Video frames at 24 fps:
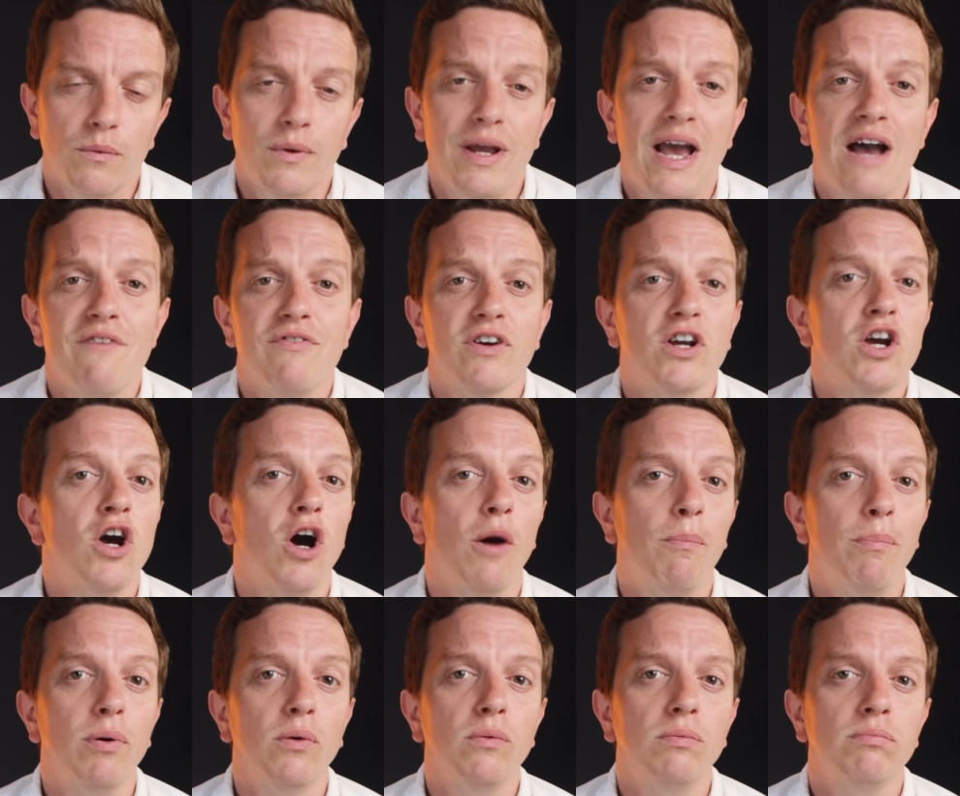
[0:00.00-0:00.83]
We have a
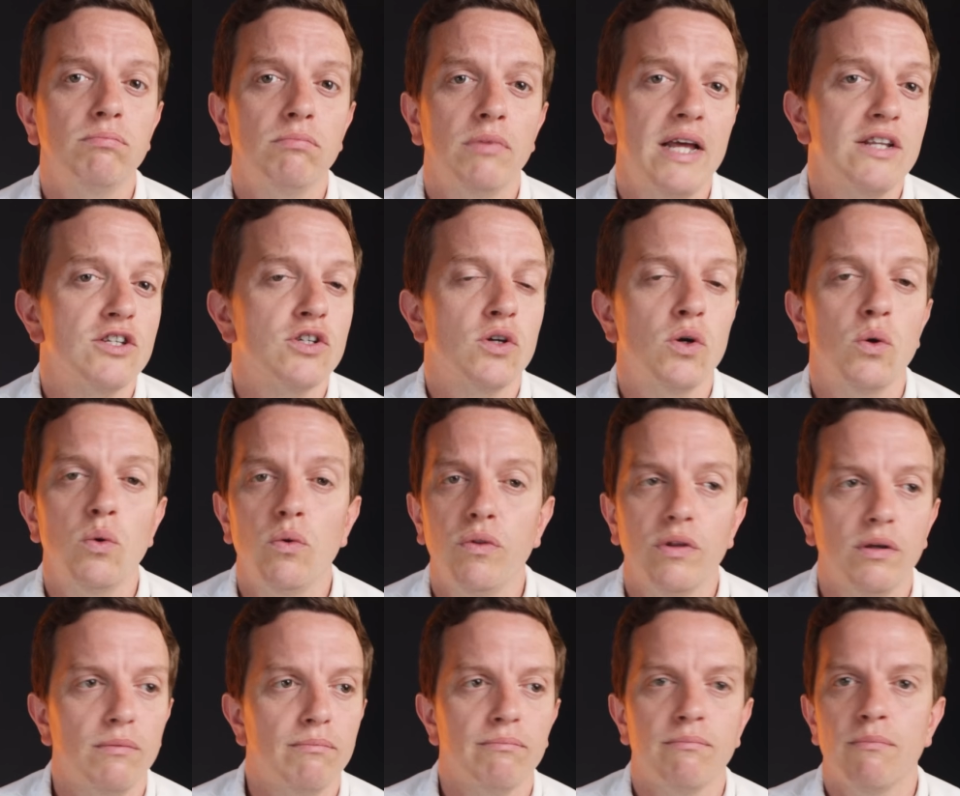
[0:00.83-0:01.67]
couple, let's call
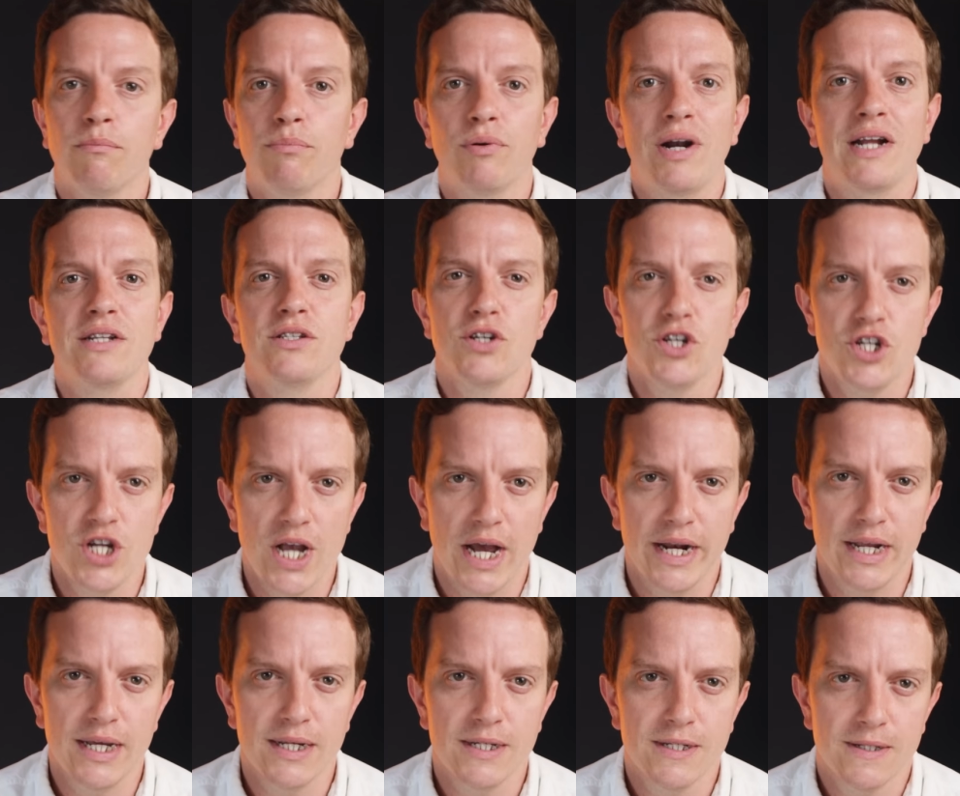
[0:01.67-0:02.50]
them Brad and
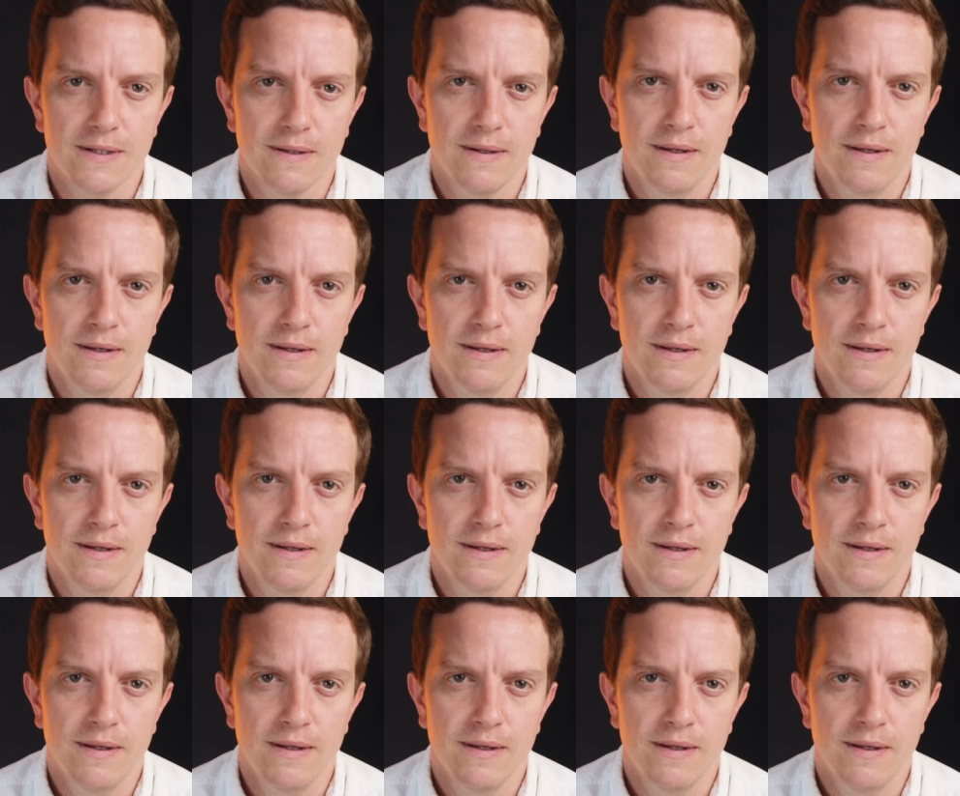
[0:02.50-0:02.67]
Janet.